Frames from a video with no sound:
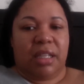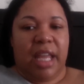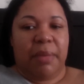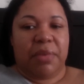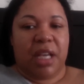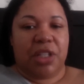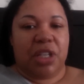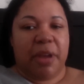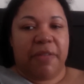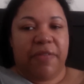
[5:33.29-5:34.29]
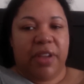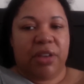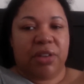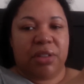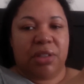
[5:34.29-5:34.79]
Keep touching my
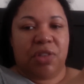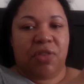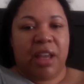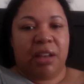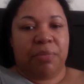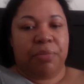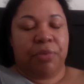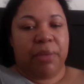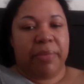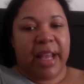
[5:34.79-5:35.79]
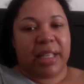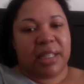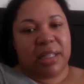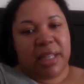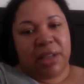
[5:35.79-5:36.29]
fingers to try to bring back
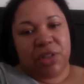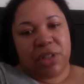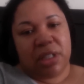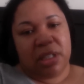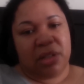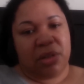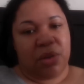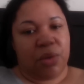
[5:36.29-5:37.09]
sensation,